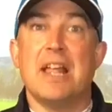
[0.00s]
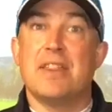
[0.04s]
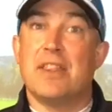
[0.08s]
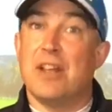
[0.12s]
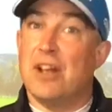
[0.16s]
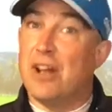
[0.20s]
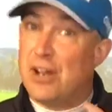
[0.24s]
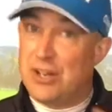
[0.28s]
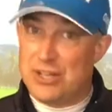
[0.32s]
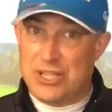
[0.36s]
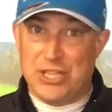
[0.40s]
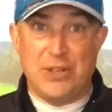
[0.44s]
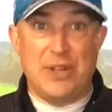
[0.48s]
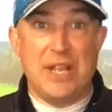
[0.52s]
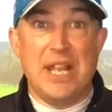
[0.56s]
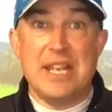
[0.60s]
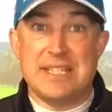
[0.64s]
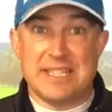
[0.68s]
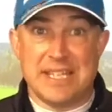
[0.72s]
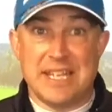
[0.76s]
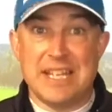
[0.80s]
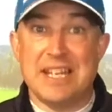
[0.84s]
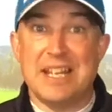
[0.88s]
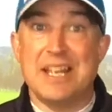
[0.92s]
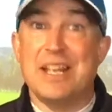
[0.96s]
The harder you
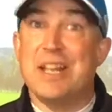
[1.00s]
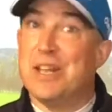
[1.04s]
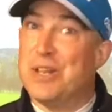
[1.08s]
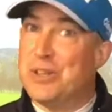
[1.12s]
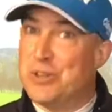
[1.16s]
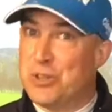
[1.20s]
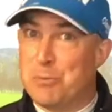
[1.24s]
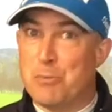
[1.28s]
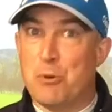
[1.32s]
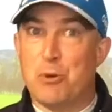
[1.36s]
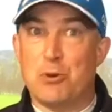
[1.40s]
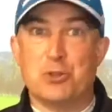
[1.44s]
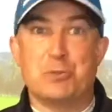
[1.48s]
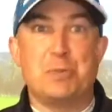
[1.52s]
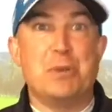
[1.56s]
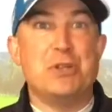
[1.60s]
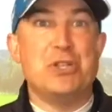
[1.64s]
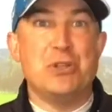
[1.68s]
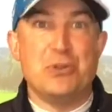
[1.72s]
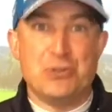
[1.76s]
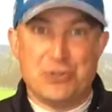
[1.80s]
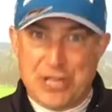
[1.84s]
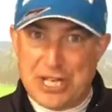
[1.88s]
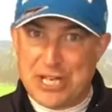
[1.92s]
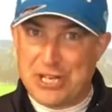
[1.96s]
hit it, the more spin
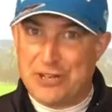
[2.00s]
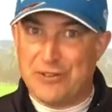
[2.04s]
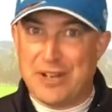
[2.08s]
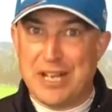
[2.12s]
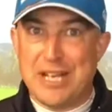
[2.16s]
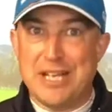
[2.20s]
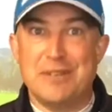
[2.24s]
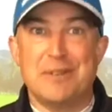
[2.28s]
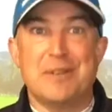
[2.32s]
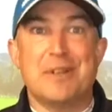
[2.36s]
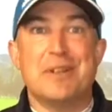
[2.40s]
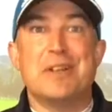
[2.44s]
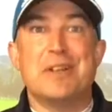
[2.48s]
you generate.